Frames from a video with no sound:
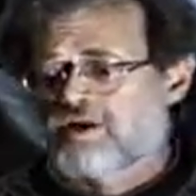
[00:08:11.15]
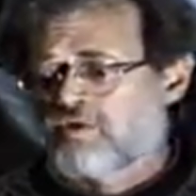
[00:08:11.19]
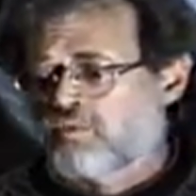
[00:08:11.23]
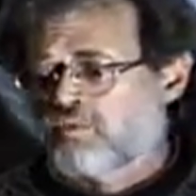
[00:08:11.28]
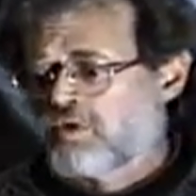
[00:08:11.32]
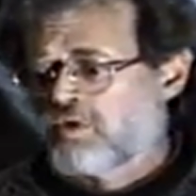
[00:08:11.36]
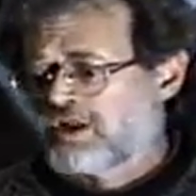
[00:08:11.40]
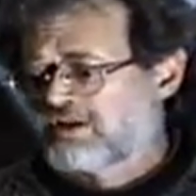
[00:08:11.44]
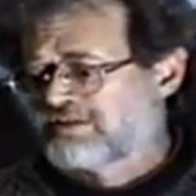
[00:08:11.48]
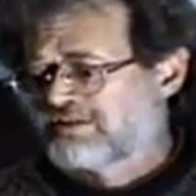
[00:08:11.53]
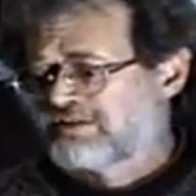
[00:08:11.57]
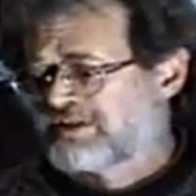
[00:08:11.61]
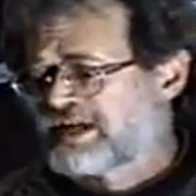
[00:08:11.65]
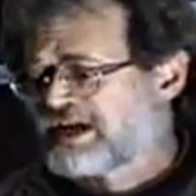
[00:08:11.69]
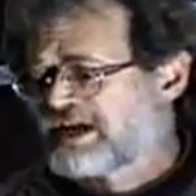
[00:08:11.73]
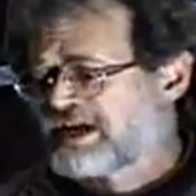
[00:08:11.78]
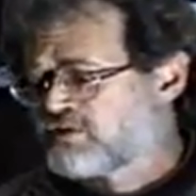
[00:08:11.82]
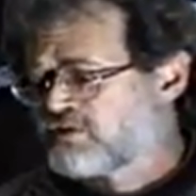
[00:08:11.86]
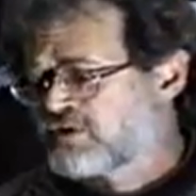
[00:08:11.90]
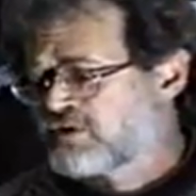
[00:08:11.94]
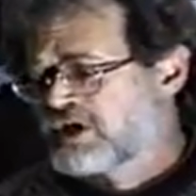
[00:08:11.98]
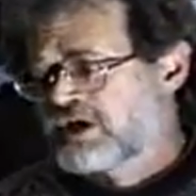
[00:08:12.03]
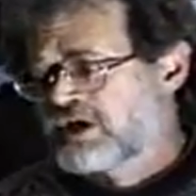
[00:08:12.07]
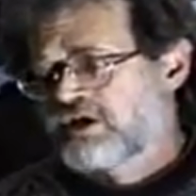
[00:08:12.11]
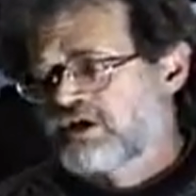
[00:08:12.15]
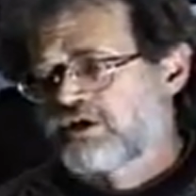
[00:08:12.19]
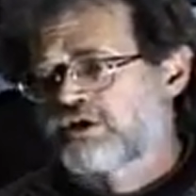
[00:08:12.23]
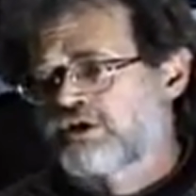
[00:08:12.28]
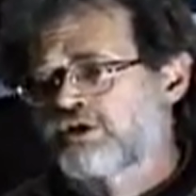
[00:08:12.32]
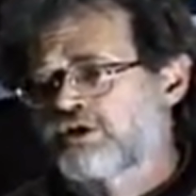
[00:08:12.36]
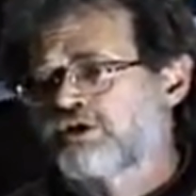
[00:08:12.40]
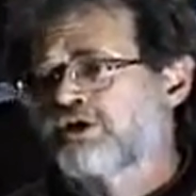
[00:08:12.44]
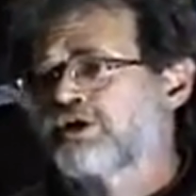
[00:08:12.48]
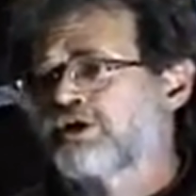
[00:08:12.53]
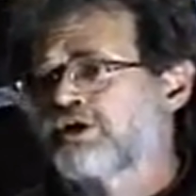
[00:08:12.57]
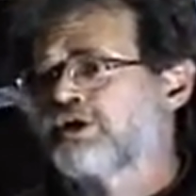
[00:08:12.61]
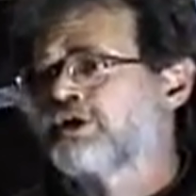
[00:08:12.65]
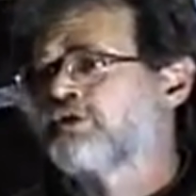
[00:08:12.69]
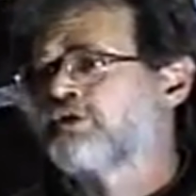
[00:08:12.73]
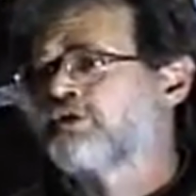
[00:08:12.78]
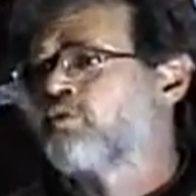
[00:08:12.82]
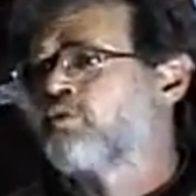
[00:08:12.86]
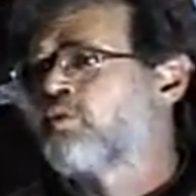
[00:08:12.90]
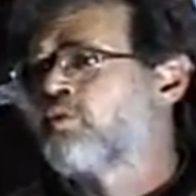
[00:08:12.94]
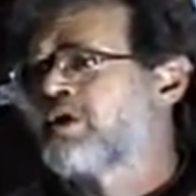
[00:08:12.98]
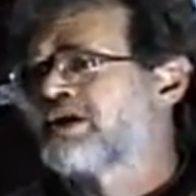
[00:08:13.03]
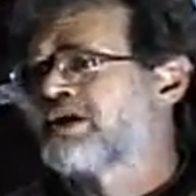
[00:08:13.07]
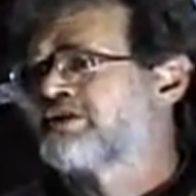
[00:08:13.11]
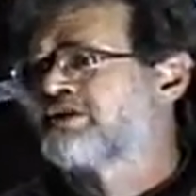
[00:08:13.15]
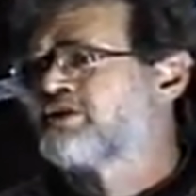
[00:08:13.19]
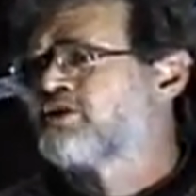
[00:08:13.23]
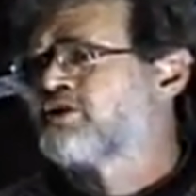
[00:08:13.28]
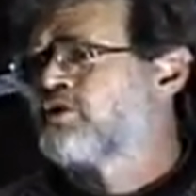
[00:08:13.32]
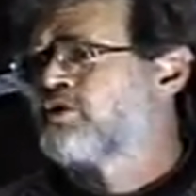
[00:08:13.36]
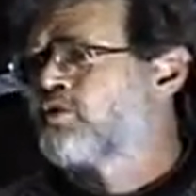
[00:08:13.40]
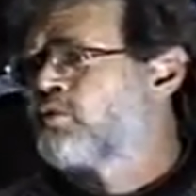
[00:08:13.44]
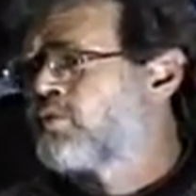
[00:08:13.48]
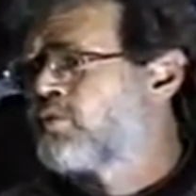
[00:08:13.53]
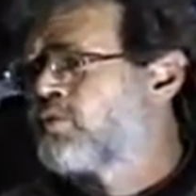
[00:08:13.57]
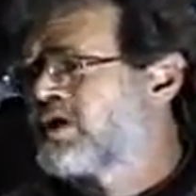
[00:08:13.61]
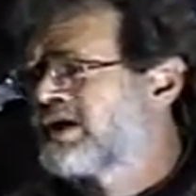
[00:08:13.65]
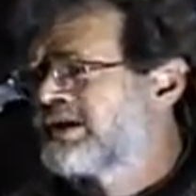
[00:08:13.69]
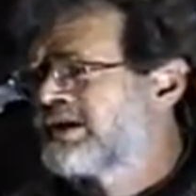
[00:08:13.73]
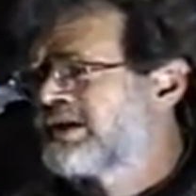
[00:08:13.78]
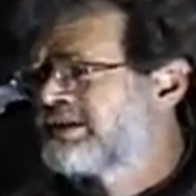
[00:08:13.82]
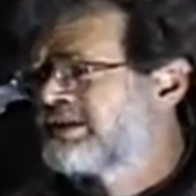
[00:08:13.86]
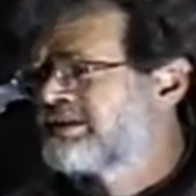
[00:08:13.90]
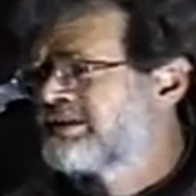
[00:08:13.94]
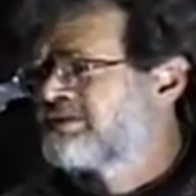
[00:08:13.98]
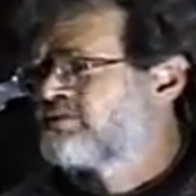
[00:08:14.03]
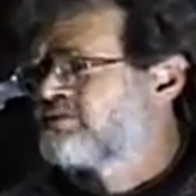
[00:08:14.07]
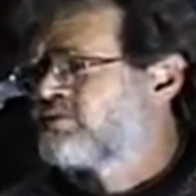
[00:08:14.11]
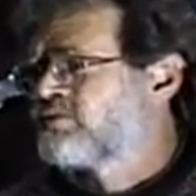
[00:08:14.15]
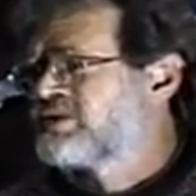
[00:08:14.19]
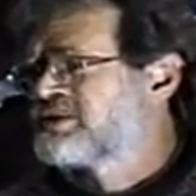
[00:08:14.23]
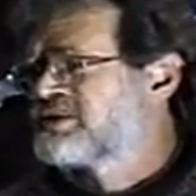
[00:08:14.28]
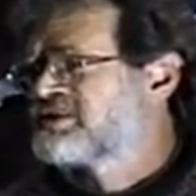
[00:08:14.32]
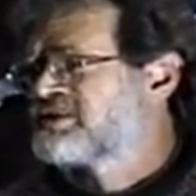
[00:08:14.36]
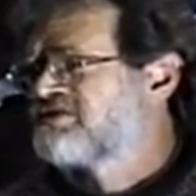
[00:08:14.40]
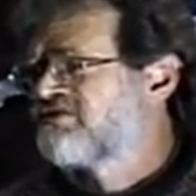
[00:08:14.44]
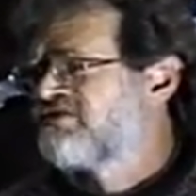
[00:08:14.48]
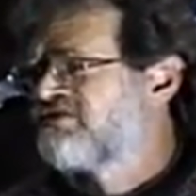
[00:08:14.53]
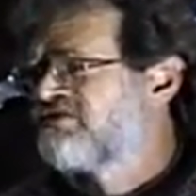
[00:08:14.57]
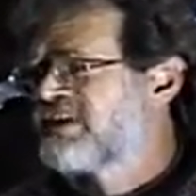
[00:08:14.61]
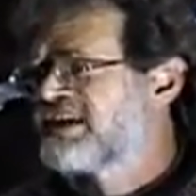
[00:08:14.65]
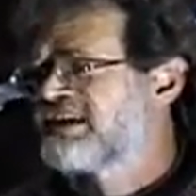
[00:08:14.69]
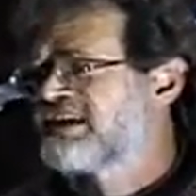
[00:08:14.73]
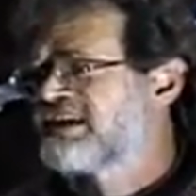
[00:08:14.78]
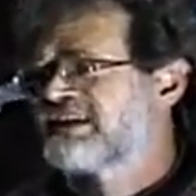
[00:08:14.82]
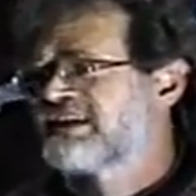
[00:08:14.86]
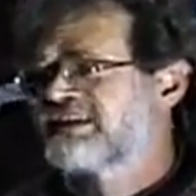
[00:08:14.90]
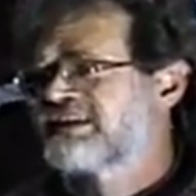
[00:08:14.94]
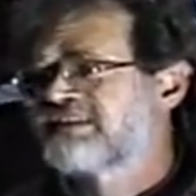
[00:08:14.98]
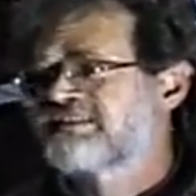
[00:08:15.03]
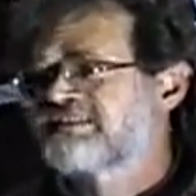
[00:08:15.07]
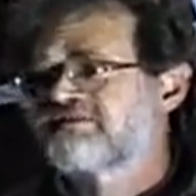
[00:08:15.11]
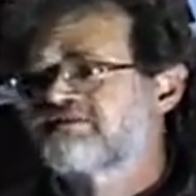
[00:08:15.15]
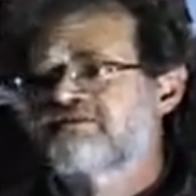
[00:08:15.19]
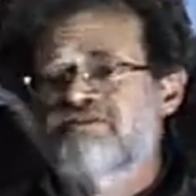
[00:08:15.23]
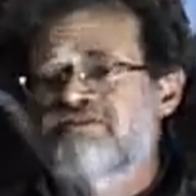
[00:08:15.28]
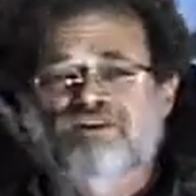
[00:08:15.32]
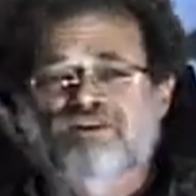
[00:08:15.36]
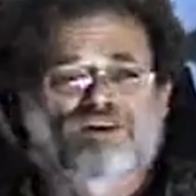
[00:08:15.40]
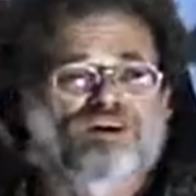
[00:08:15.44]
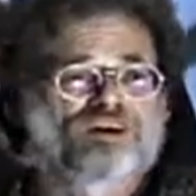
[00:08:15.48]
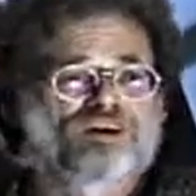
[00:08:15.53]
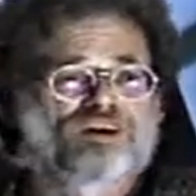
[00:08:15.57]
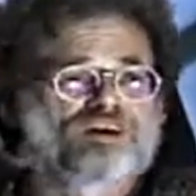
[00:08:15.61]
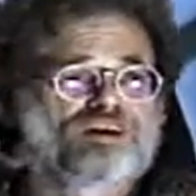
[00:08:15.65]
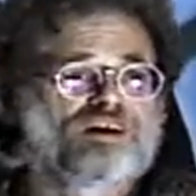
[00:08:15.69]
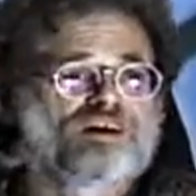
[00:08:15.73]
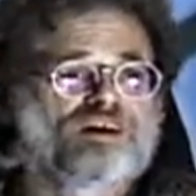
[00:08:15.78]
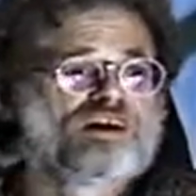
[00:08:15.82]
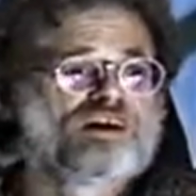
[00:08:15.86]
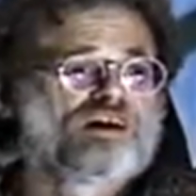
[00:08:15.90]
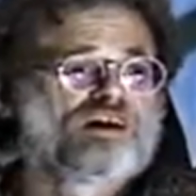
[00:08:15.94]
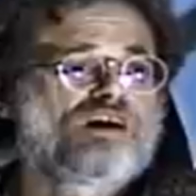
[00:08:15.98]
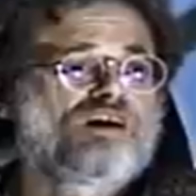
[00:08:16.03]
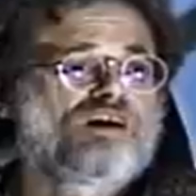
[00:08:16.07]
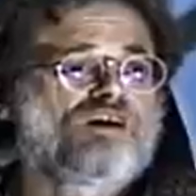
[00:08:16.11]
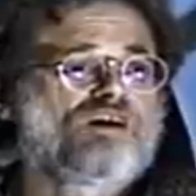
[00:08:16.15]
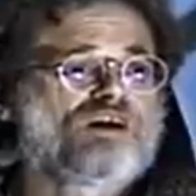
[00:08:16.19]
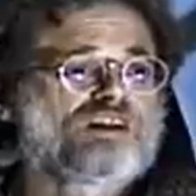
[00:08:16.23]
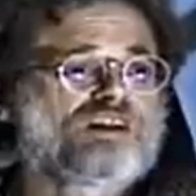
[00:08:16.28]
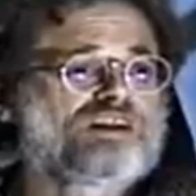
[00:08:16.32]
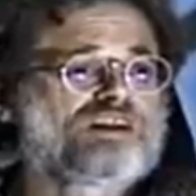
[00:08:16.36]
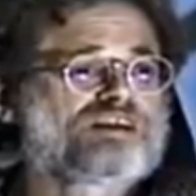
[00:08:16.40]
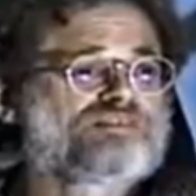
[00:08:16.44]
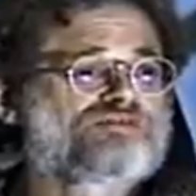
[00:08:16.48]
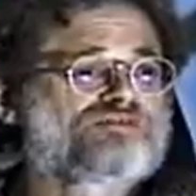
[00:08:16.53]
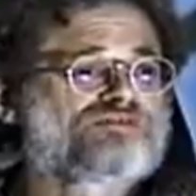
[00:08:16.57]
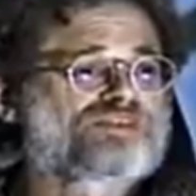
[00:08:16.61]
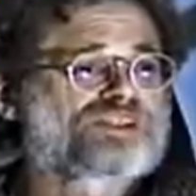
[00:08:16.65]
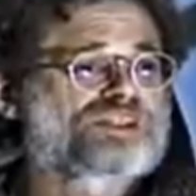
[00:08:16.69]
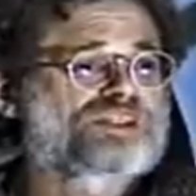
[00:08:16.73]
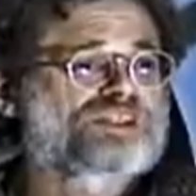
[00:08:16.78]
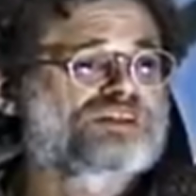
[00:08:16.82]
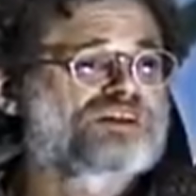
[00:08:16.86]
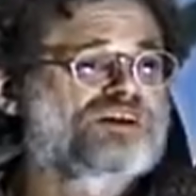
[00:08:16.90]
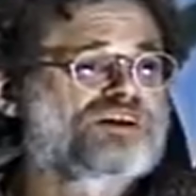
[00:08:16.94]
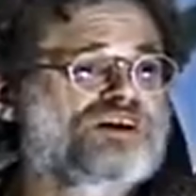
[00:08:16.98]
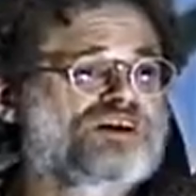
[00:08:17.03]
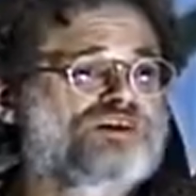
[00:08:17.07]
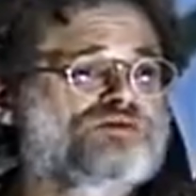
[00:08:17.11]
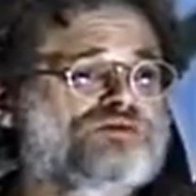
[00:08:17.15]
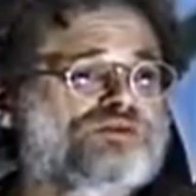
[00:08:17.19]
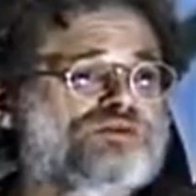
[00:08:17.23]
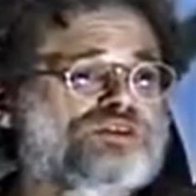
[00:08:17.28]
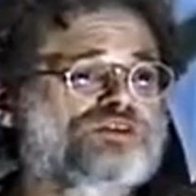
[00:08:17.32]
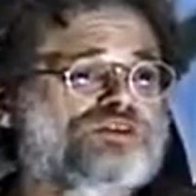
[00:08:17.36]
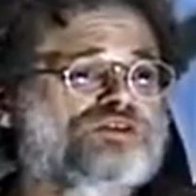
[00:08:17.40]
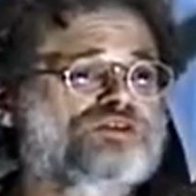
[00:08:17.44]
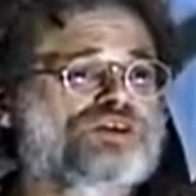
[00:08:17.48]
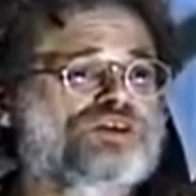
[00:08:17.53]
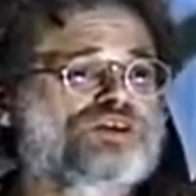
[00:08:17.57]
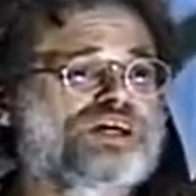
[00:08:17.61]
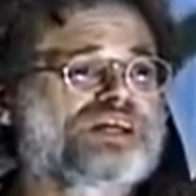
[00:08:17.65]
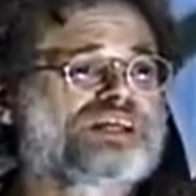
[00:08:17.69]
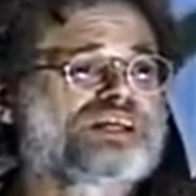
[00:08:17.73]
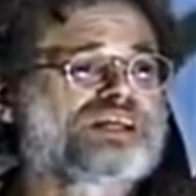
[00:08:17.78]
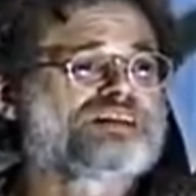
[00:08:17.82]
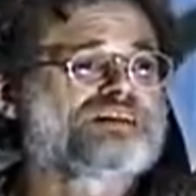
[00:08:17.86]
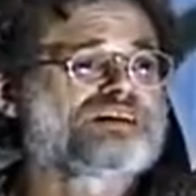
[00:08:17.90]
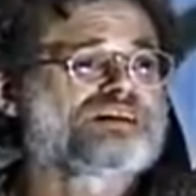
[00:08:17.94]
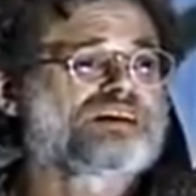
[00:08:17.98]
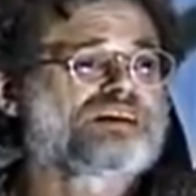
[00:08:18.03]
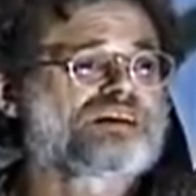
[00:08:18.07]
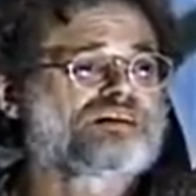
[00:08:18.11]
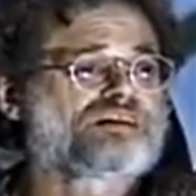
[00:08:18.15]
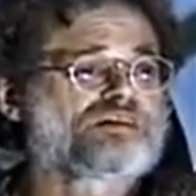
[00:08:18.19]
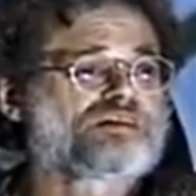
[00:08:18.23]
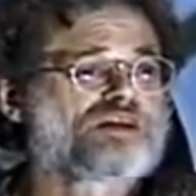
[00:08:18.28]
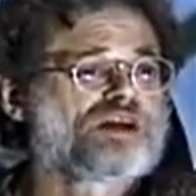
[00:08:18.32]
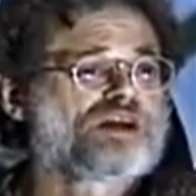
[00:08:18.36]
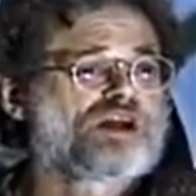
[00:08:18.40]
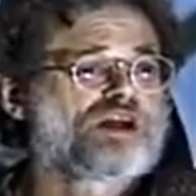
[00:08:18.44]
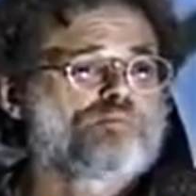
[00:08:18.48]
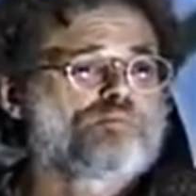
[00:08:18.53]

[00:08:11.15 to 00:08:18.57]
Well, now, Ur 101 was fine for olives and goat trading,